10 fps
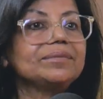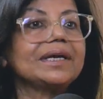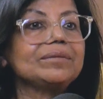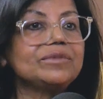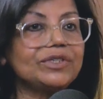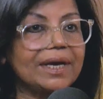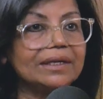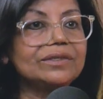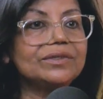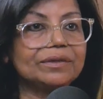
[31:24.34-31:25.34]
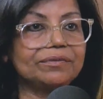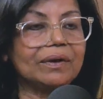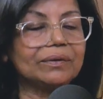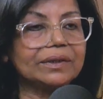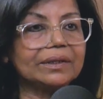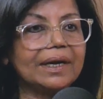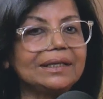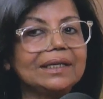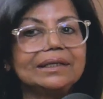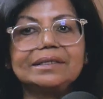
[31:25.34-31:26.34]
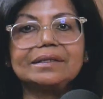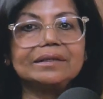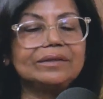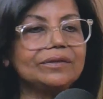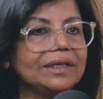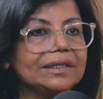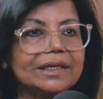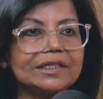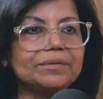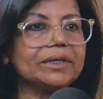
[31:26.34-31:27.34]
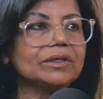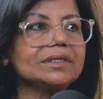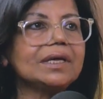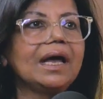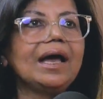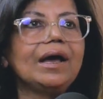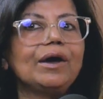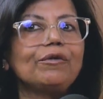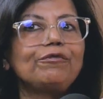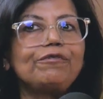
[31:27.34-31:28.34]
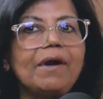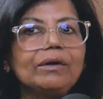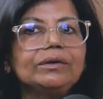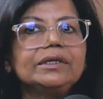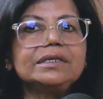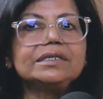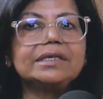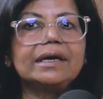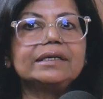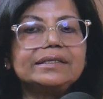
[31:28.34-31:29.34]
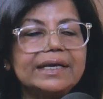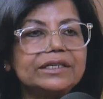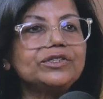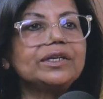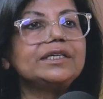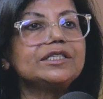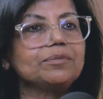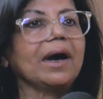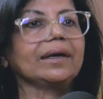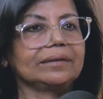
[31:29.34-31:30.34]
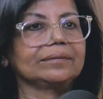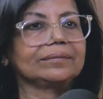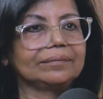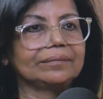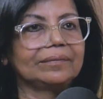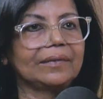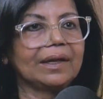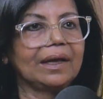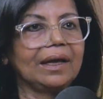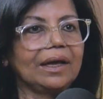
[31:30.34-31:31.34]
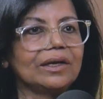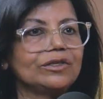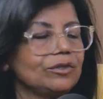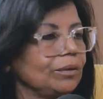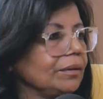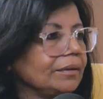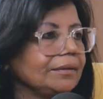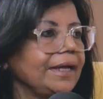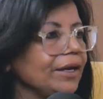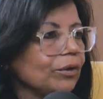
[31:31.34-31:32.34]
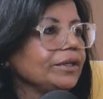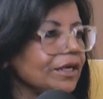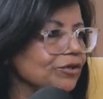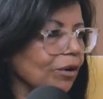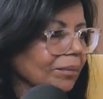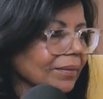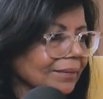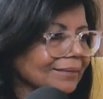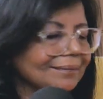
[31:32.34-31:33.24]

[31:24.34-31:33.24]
sometimes challenge the founder. I think these are the 3 things, because founders are essentially smart. So they know their job,